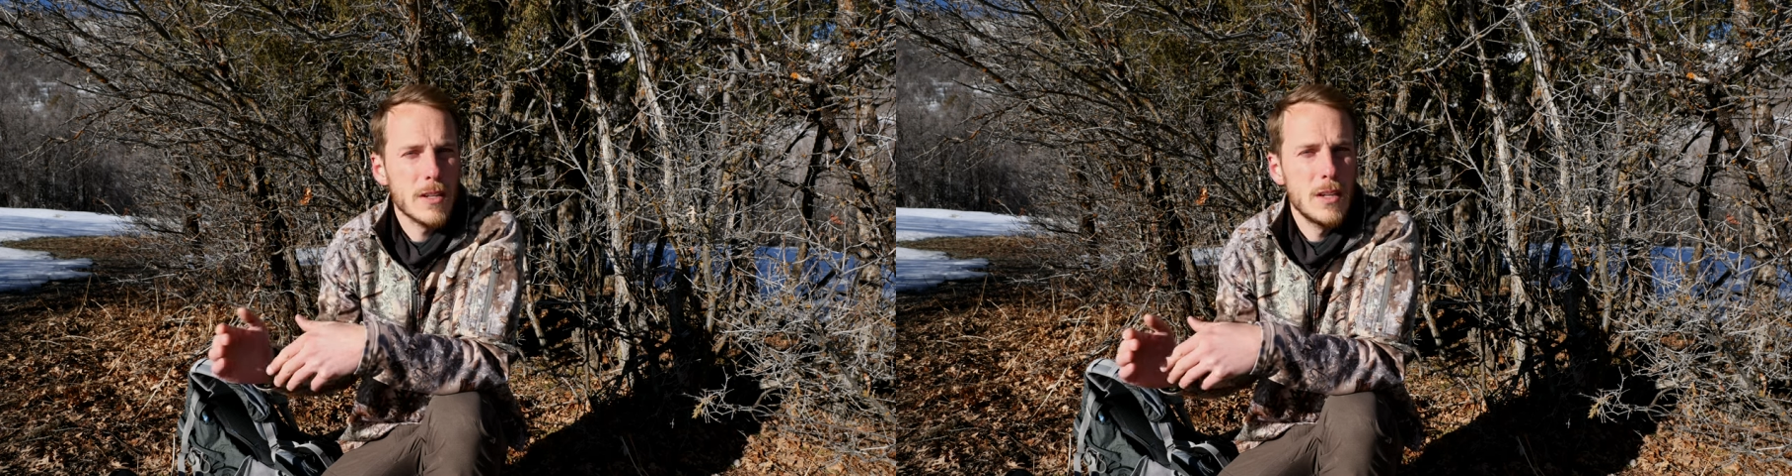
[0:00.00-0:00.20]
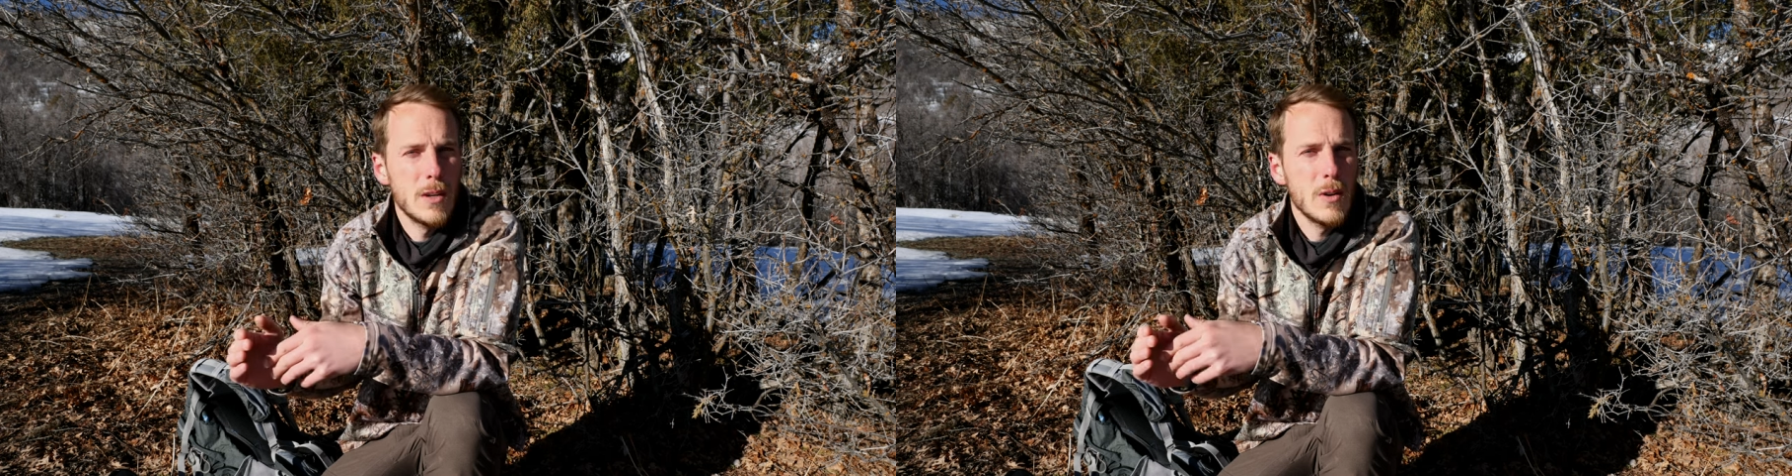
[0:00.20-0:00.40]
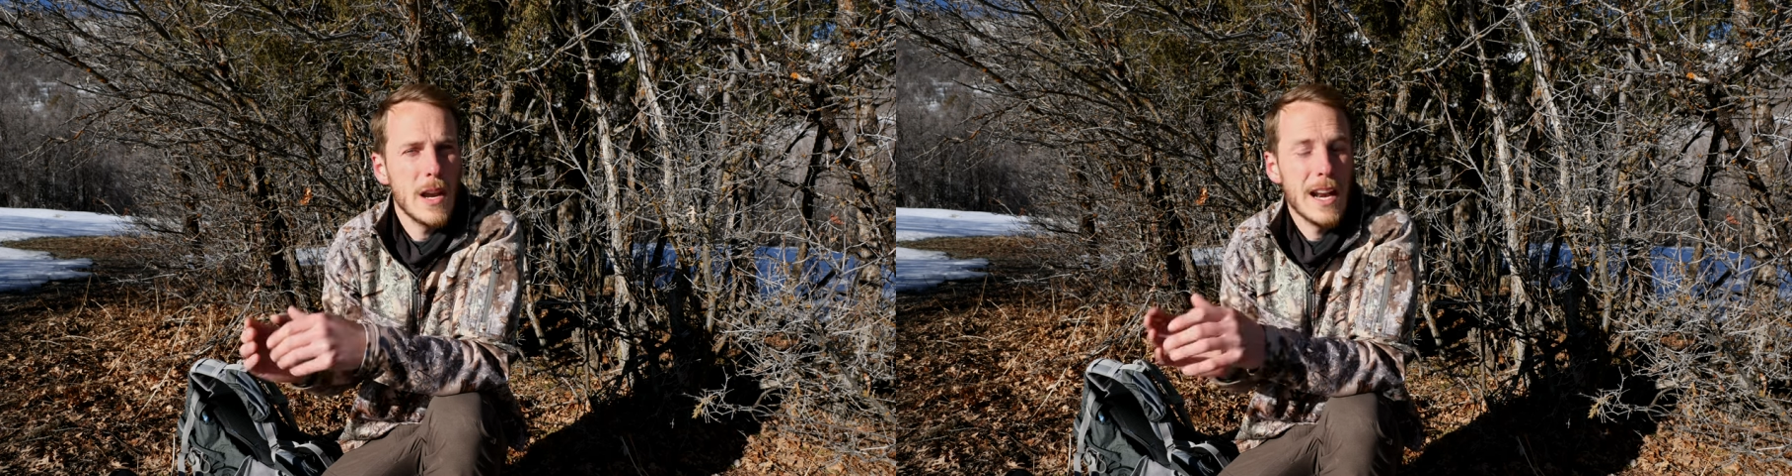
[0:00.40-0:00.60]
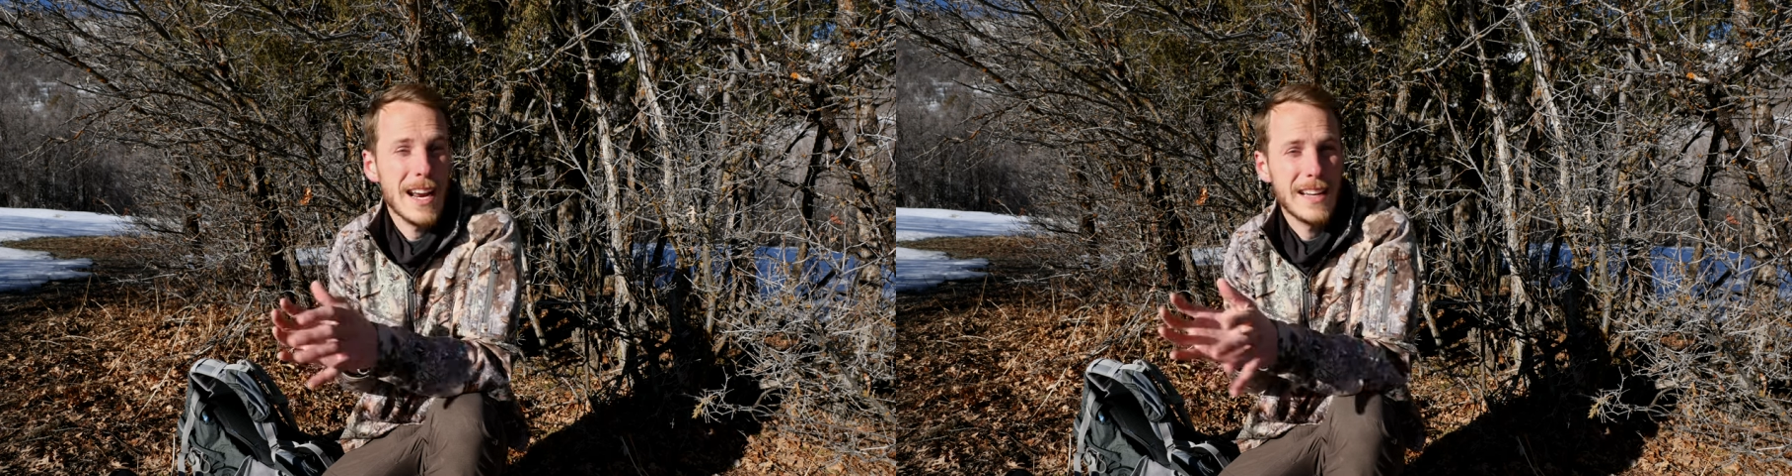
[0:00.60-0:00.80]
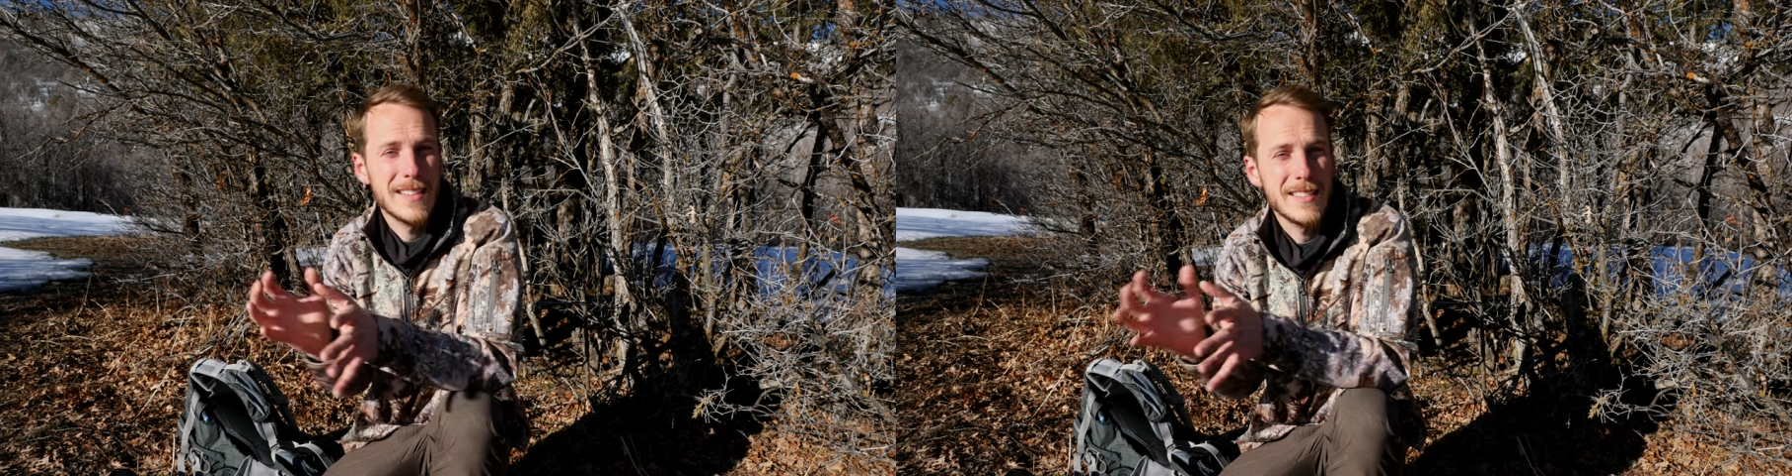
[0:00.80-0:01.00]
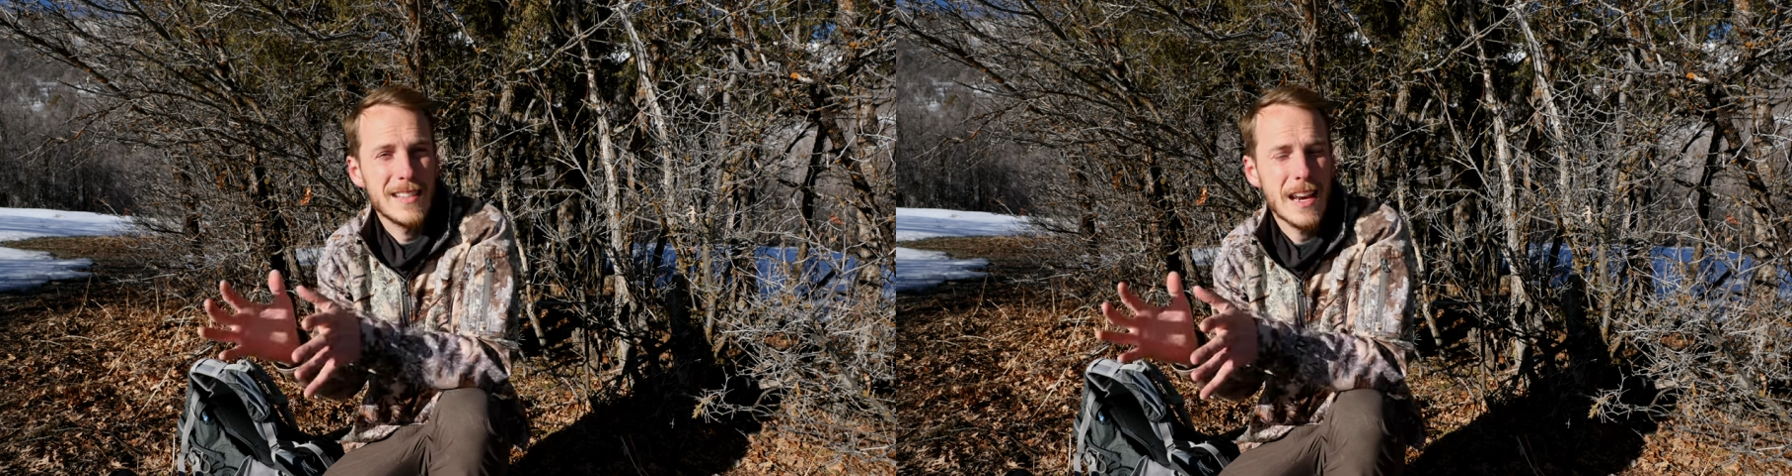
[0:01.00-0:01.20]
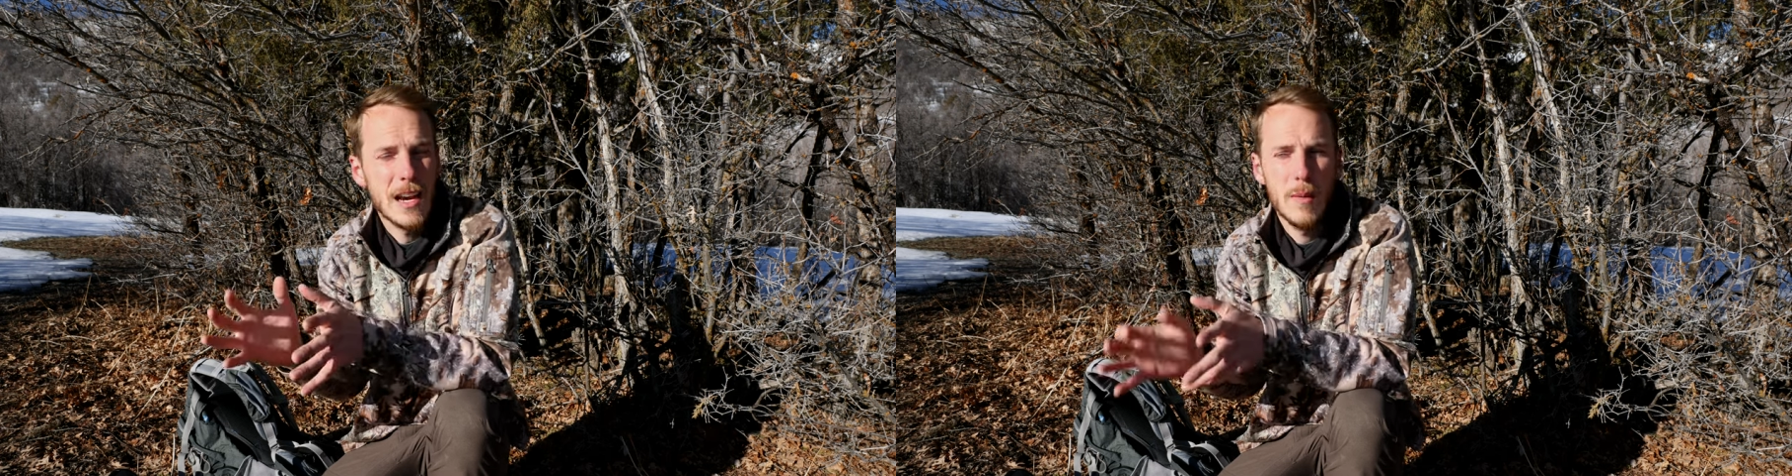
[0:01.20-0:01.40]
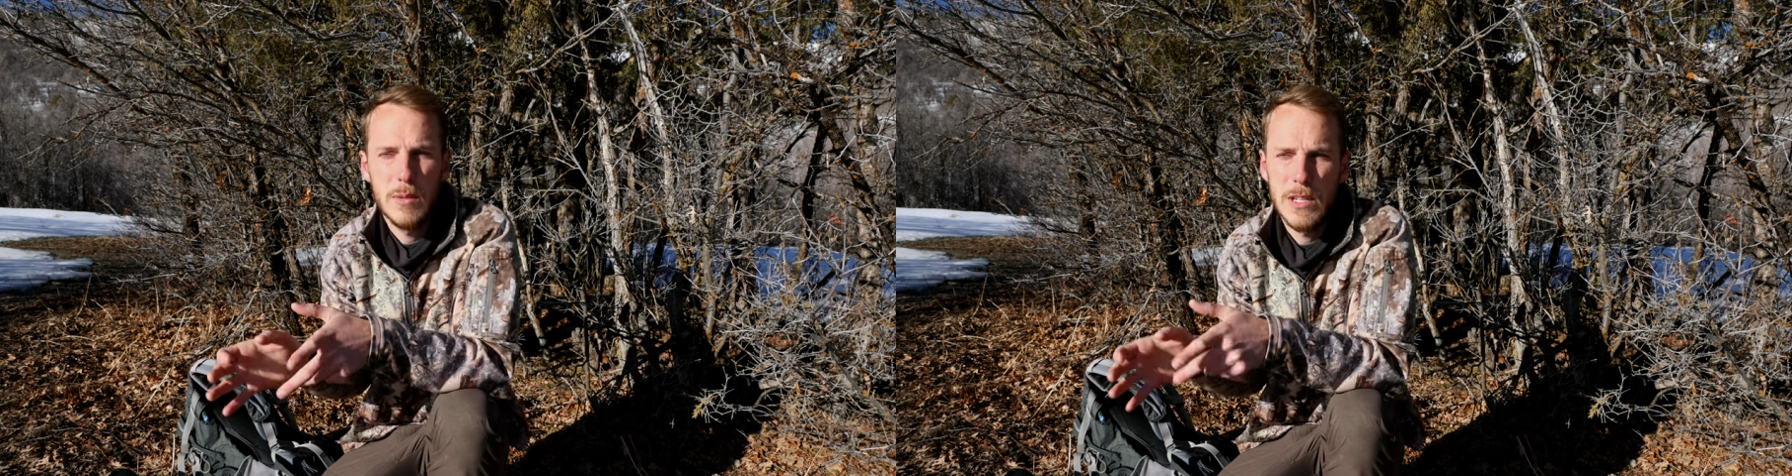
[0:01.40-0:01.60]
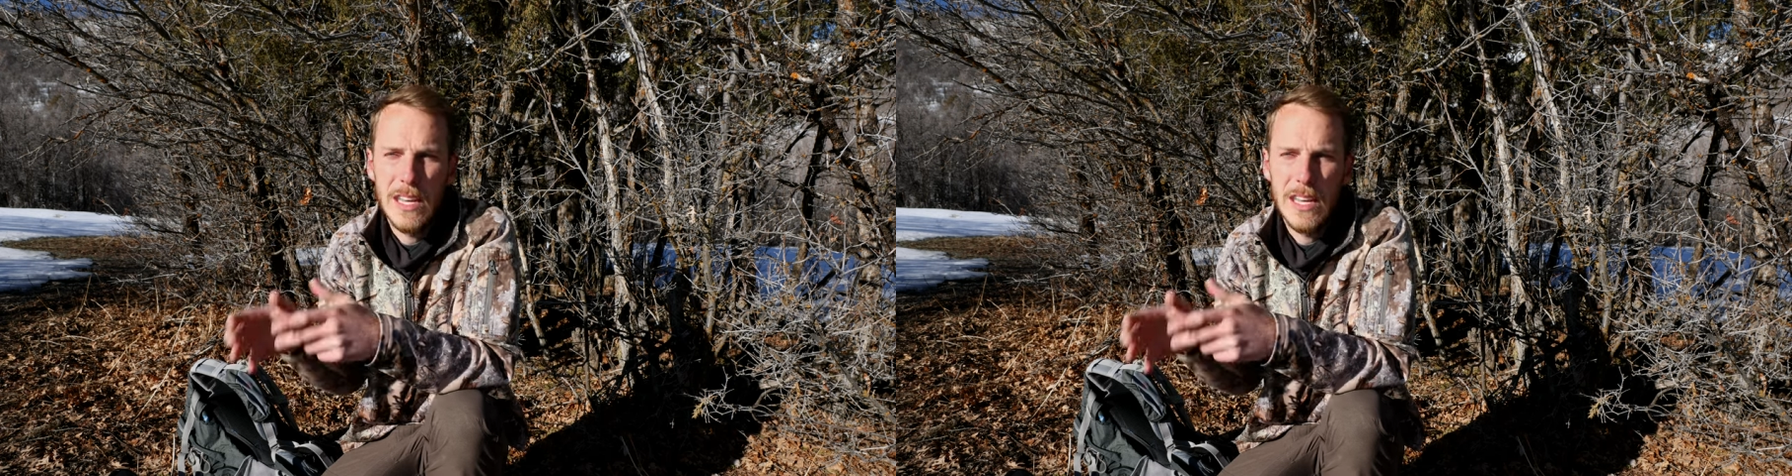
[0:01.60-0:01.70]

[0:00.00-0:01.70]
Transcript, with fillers: to do and I can set up